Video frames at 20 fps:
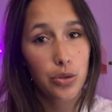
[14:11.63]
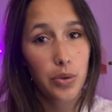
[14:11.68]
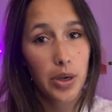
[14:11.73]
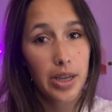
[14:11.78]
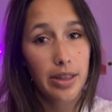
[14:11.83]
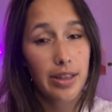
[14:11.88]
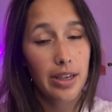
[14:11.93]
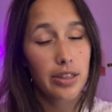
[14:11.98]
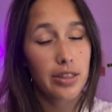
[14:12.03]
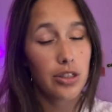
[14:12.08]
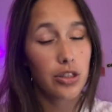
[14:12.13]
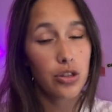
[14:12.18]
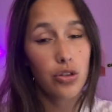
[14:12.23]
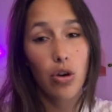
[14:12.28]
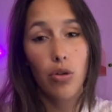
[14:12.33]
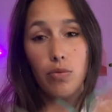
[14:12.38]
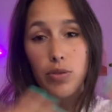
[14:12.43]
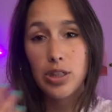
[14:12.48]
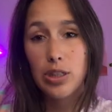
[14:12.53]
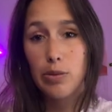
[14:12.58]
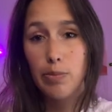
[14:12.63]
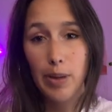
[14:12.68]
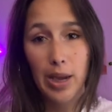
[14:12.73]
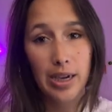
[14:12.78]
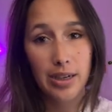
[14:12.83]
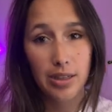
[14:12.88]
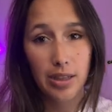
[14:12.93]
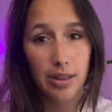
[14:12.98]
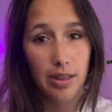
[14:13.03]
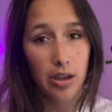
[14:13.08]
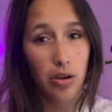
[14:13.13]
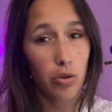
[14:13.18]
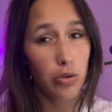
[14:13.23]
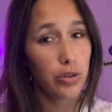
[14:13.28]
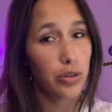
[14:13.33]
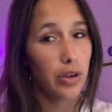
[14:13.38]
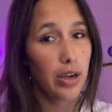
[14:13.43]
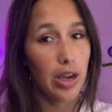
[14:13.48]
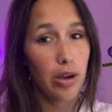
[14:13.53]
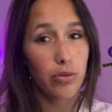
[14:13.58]
it that does not respect the
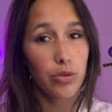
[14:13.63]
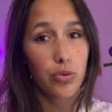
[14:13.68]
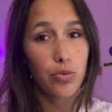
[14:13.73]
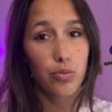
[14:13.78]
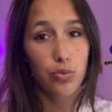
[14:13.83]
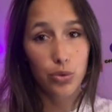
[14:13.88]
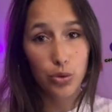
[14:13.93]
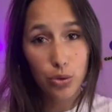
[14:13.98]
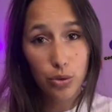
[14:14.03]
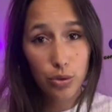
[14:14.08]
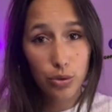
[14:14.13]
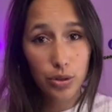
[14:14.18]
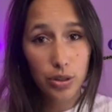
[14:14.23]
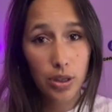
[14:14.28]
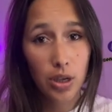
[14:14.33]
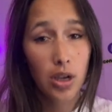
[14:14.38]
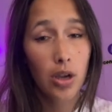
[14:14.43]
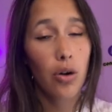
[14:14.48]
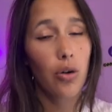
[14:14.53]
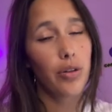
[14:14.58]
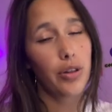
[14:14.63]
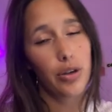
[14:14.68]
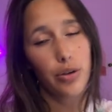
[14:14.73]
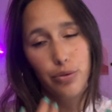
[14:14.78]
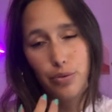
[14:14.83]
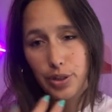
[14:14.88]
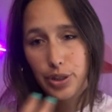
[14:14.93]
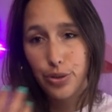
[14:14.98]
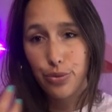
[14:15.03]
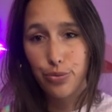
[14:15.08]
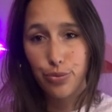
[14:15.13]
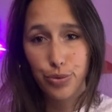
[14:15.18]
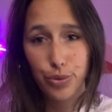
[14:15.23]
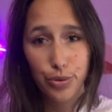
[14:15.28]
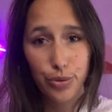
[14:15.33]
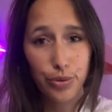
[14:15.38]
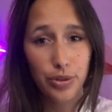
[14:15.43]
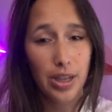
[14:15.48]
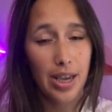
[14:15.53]
auto layout's rules or the grid's rules,